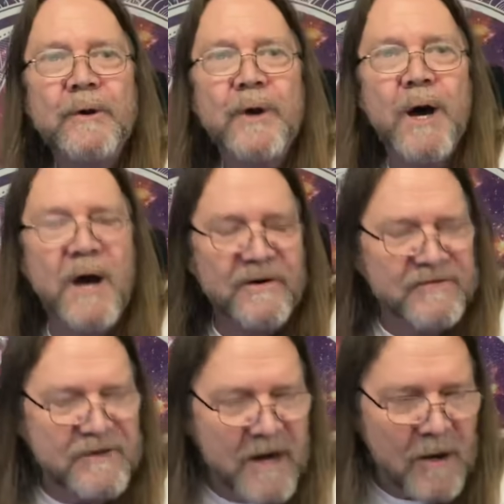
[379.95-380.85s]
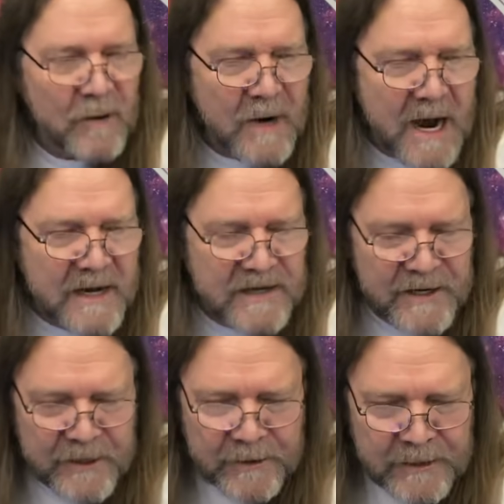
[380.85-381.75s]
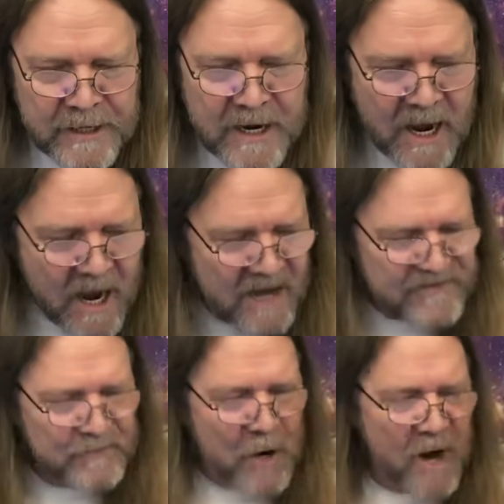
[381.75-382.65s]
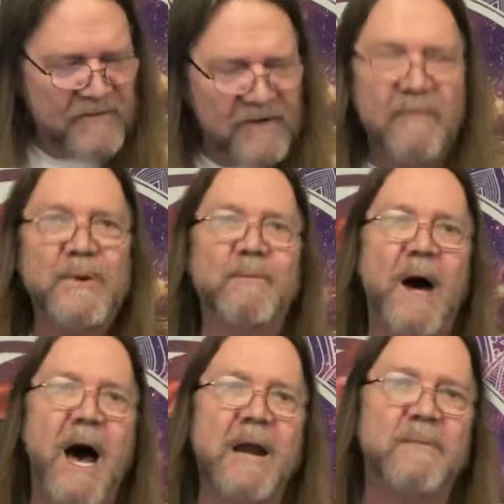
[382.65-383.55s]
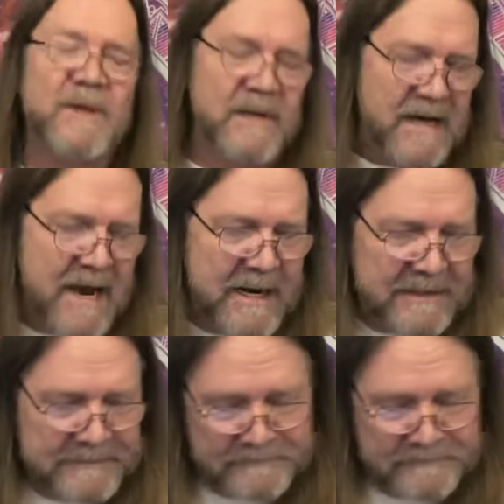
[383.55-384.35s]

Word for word: The Hush Tarot right here. Uh, some cards off at the bottom of the deck.